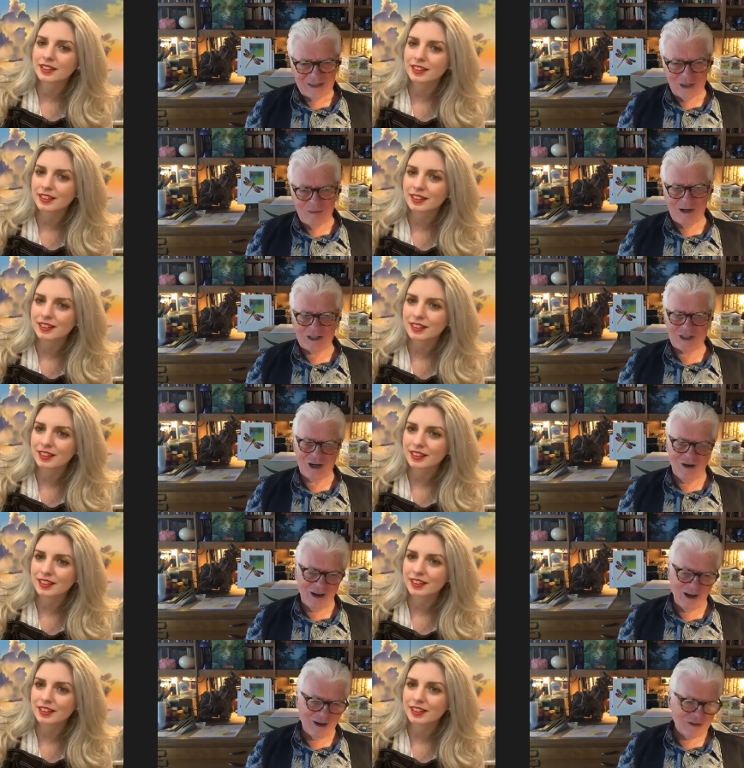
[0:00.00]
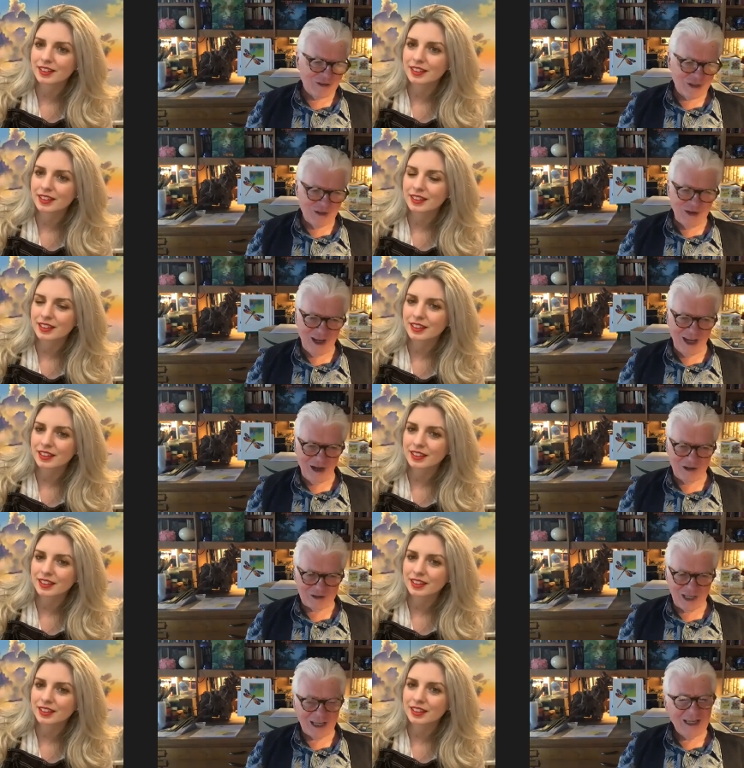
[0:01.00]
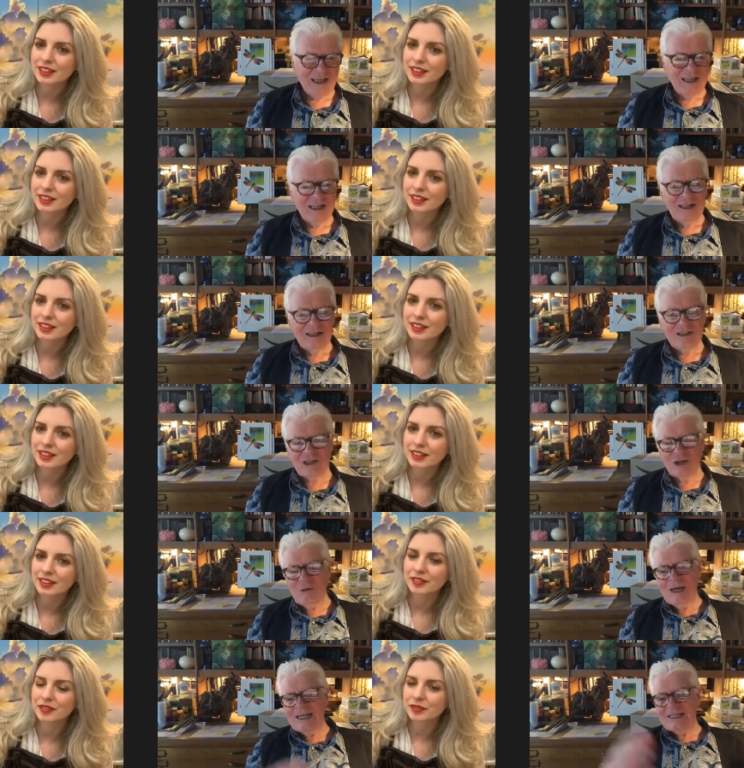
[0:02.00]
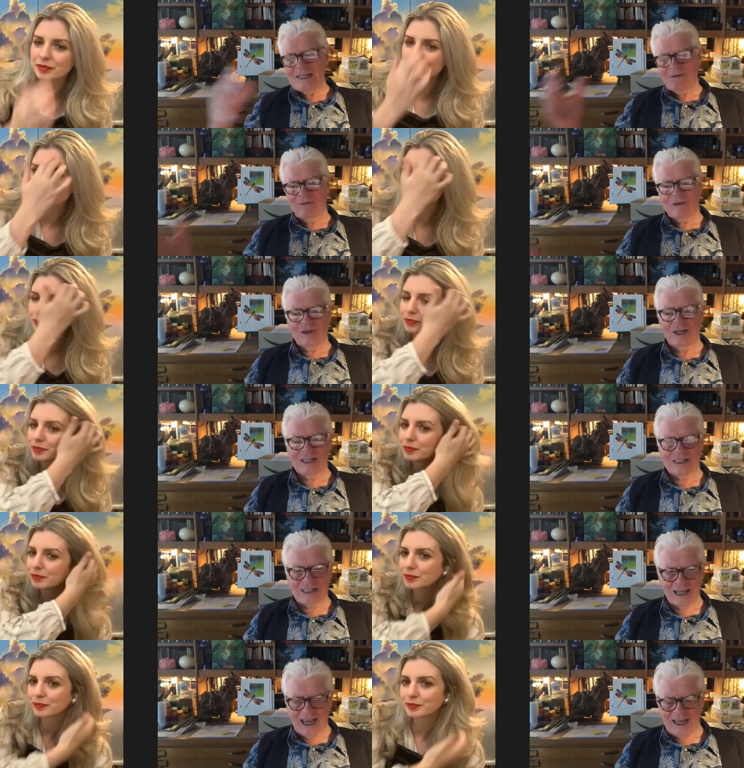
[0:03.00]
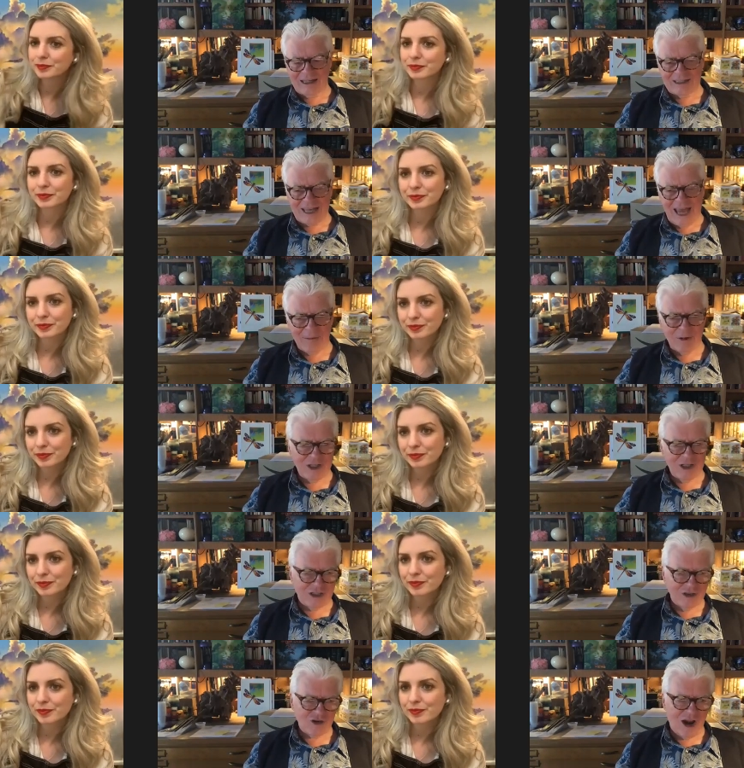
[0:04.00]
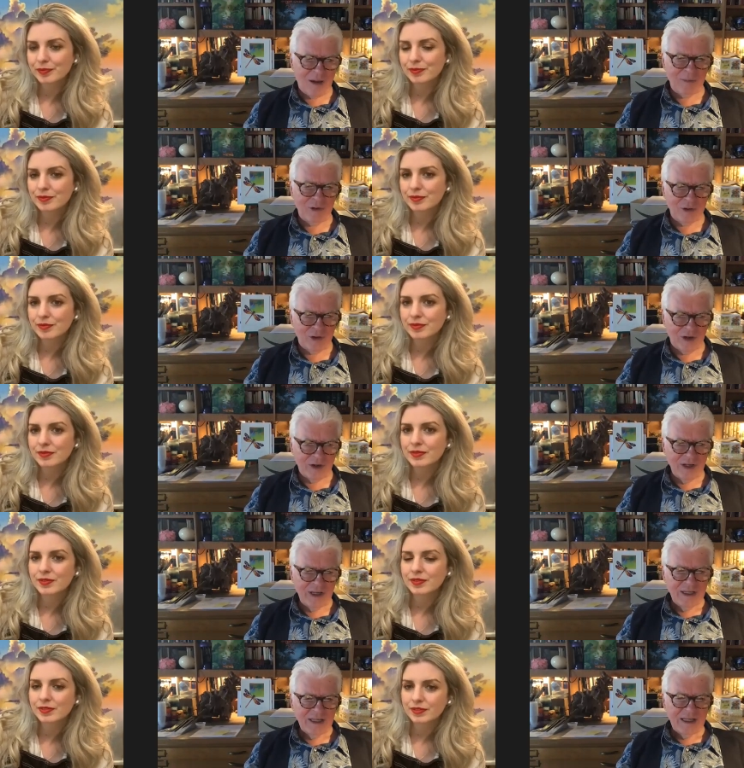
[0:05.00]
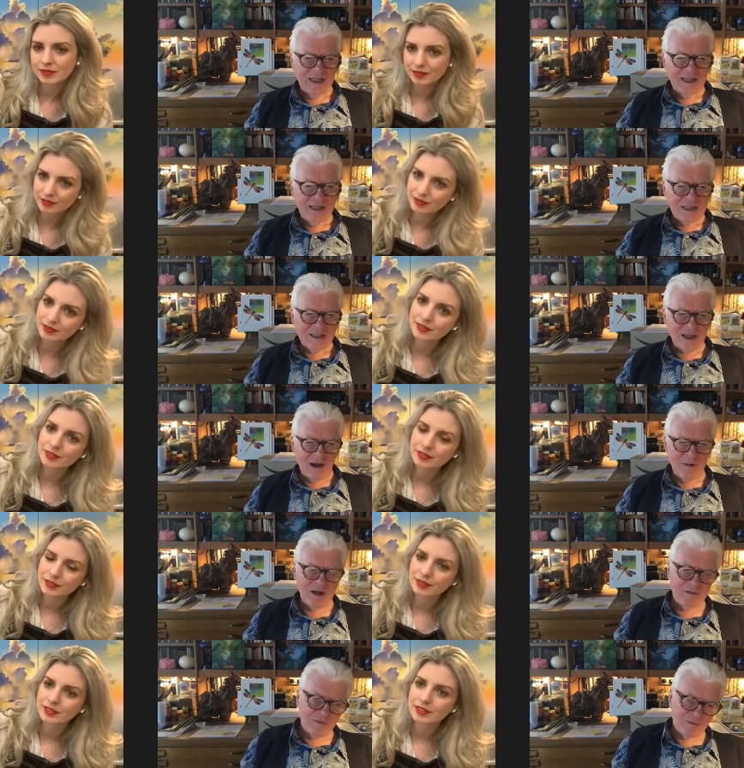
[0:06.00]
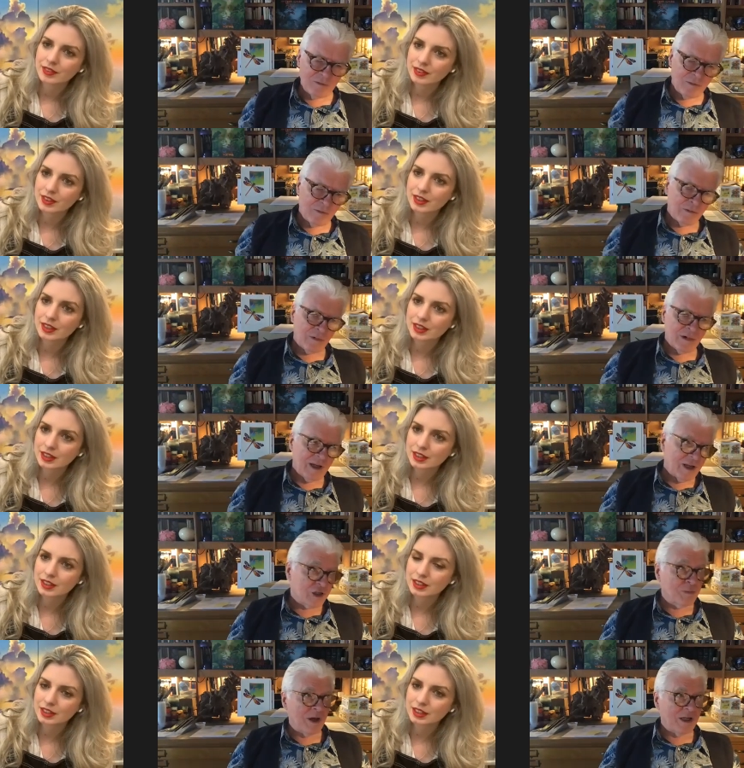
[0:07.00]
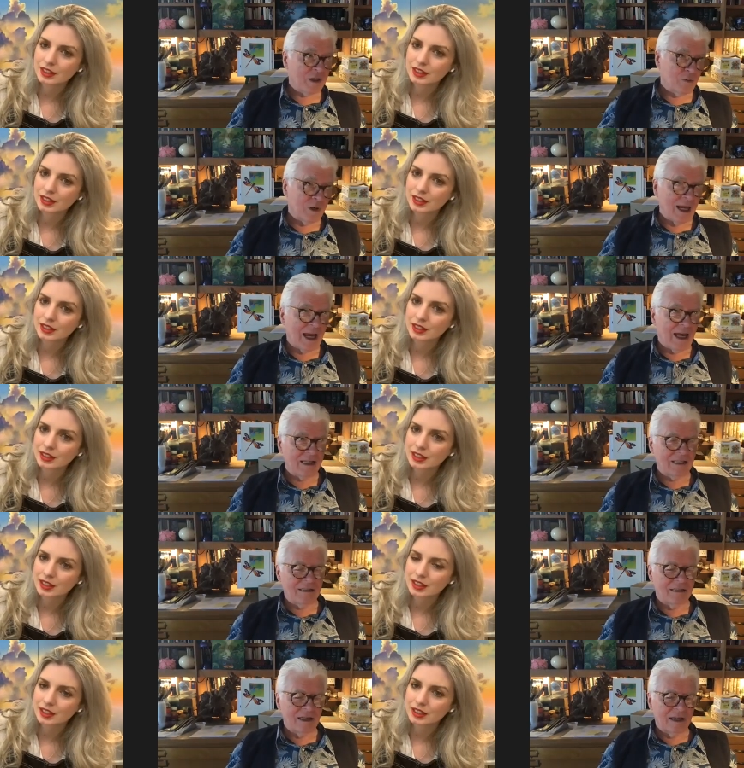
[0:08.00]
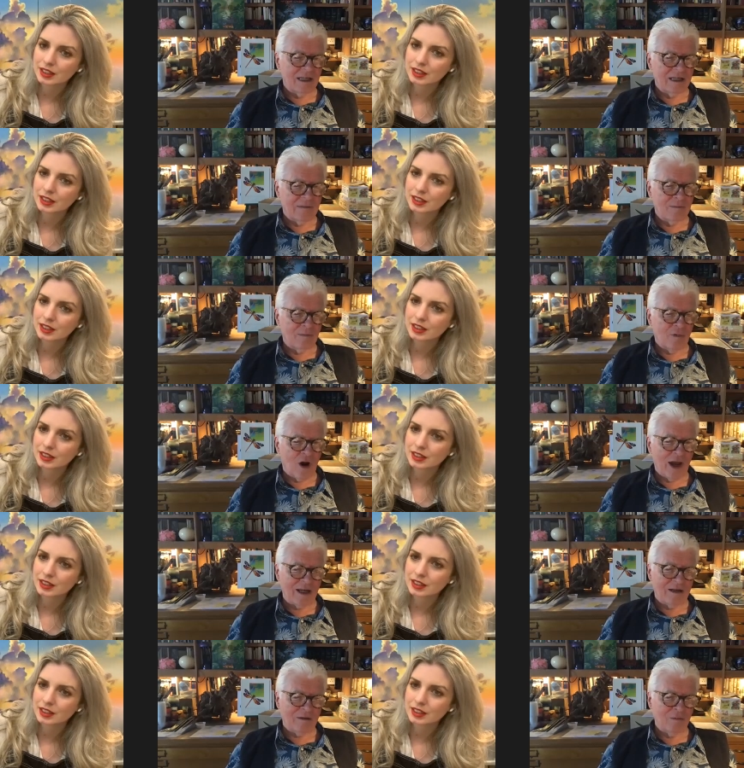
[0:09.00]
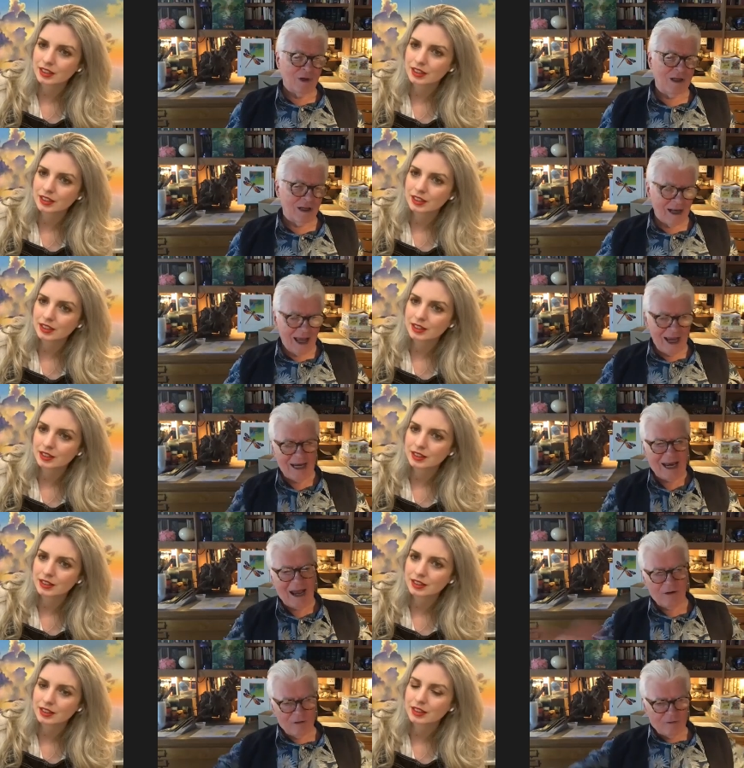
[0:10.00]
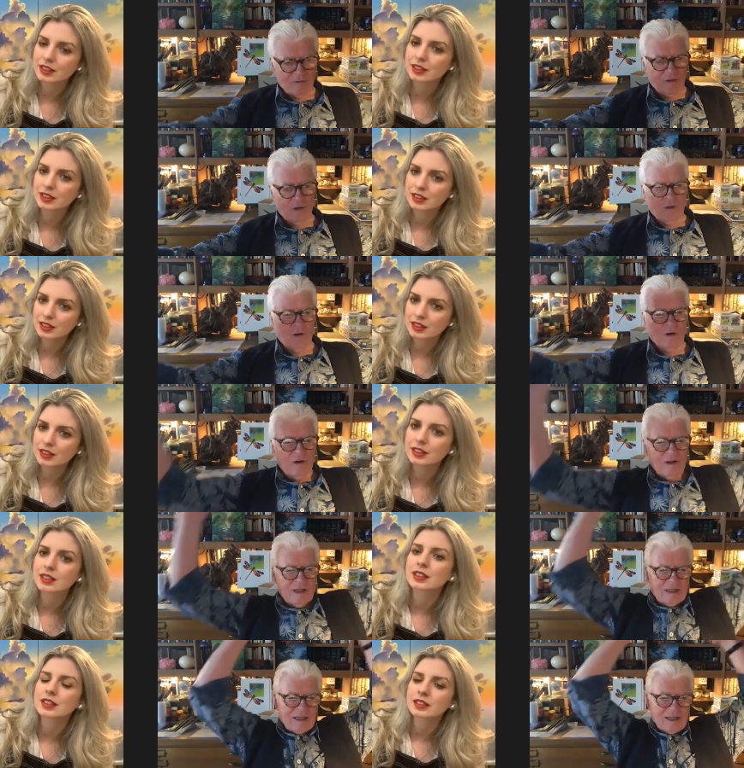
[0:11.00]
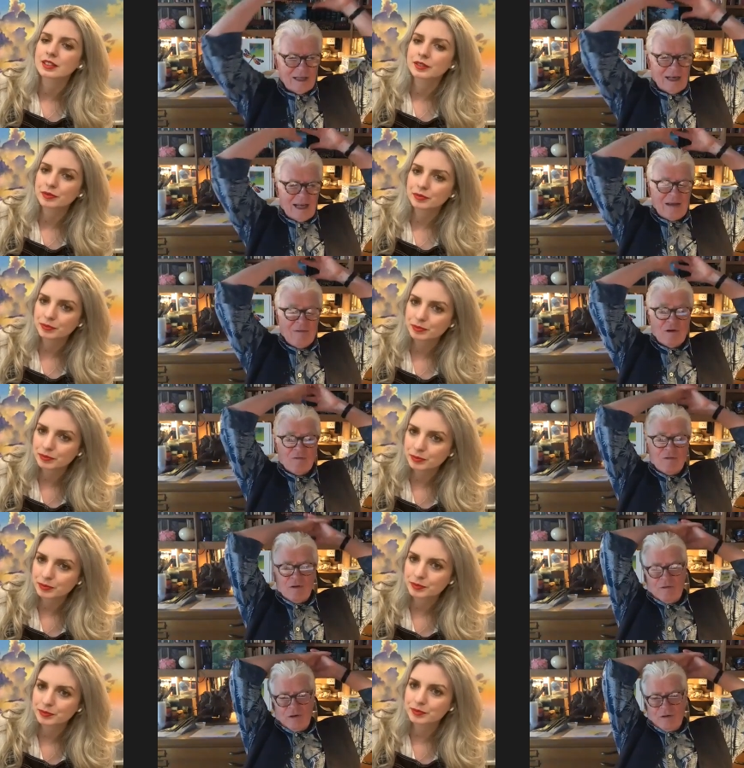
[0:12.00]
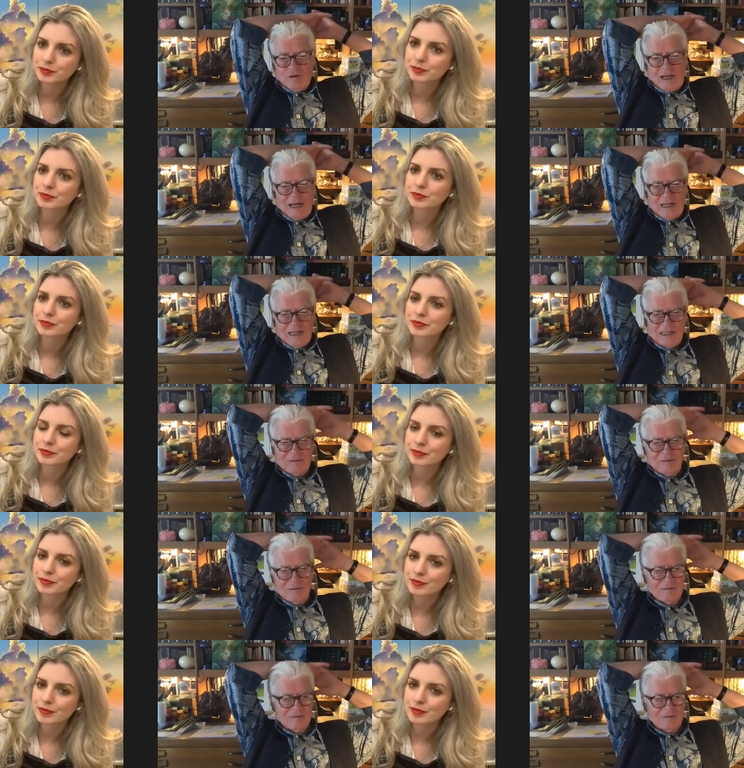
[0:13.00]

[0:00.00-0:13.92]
Speaker 1: too much going on, too chaotic, too easy for things to get damaged and trampled on. So, I mean, in the space we had in Brighton, we could lay it out on the floor and leave it for a few days.